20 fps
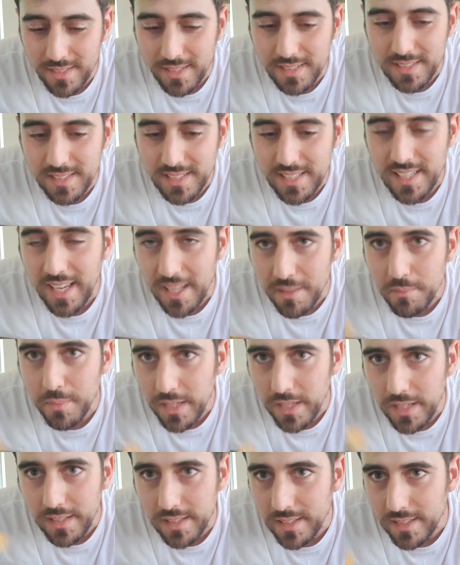it can
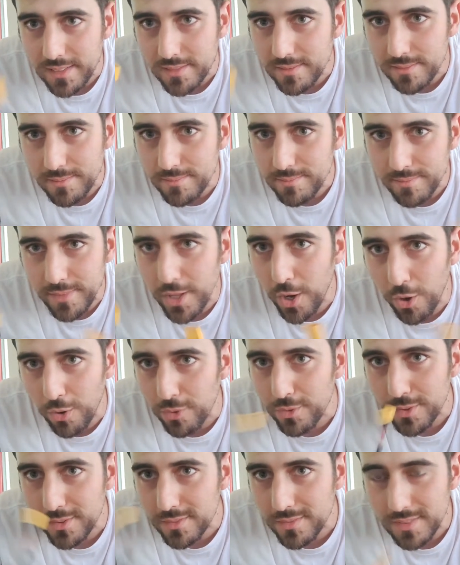be that
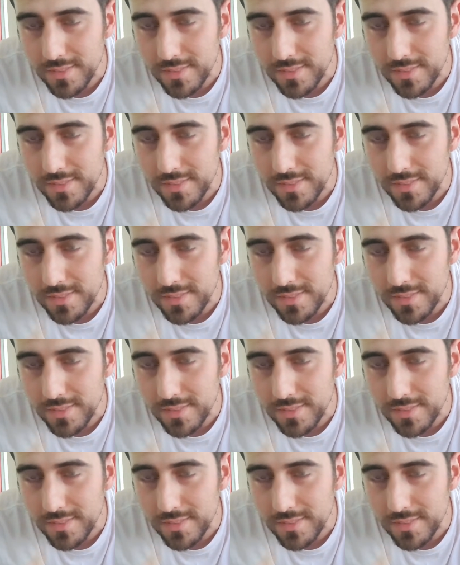no,